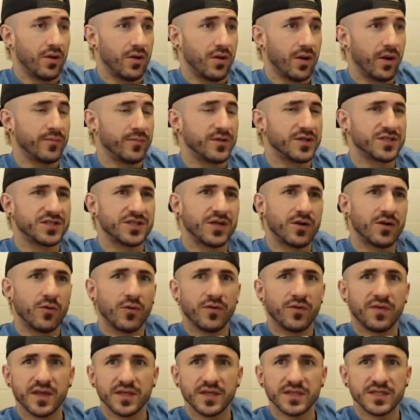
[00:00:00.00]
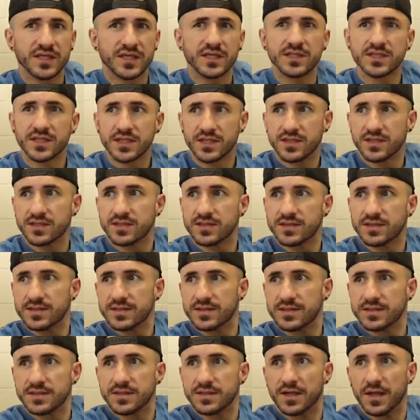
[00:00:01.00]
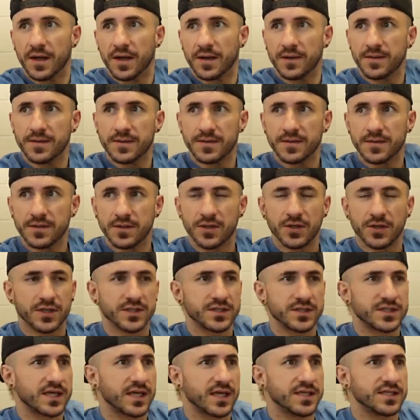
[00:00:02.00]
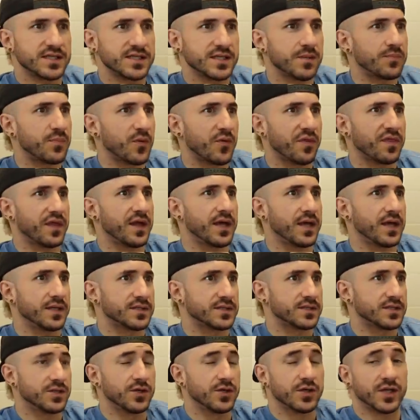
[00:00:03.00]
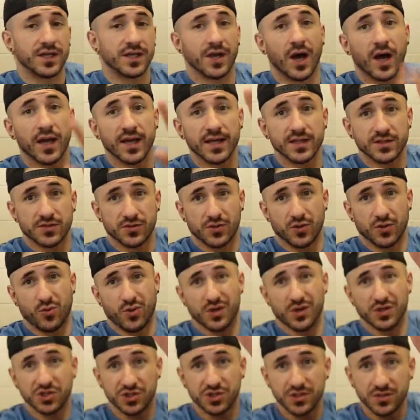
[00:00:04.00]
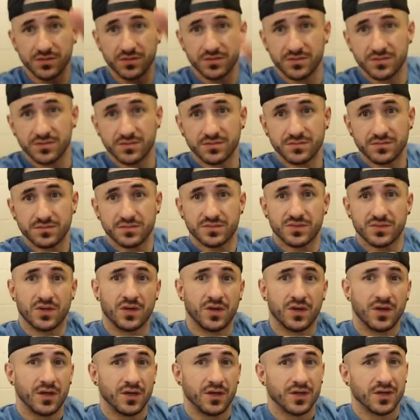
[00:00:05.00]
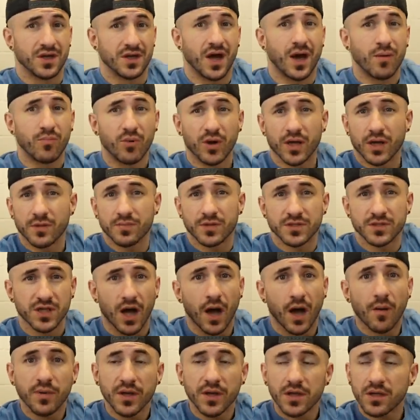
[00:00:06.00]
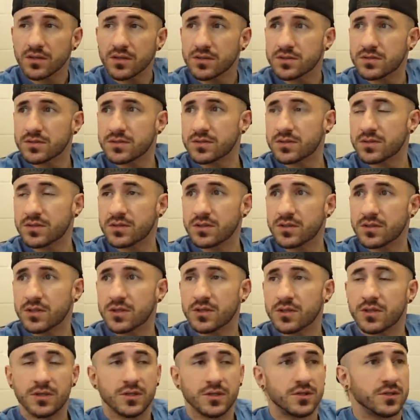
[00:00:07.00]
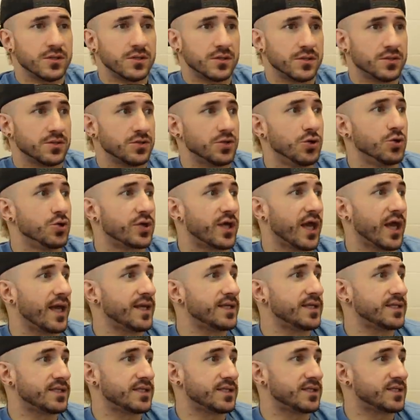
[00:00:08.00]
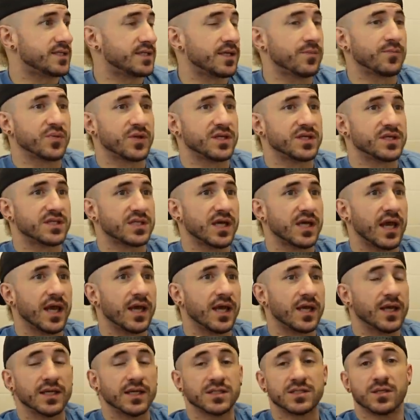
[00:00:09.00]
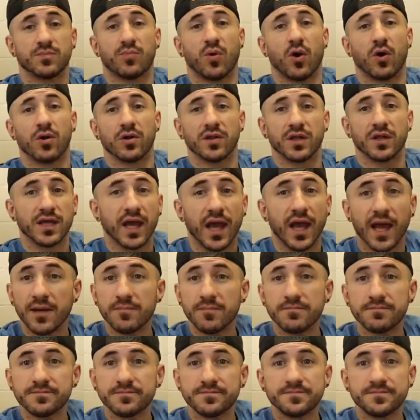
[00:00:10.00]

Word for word: I mean, the steroid thing's easy. You know, you can say simple things. You cannot answer the question. You cannot bring up the topic. You can simply say it's a part of the game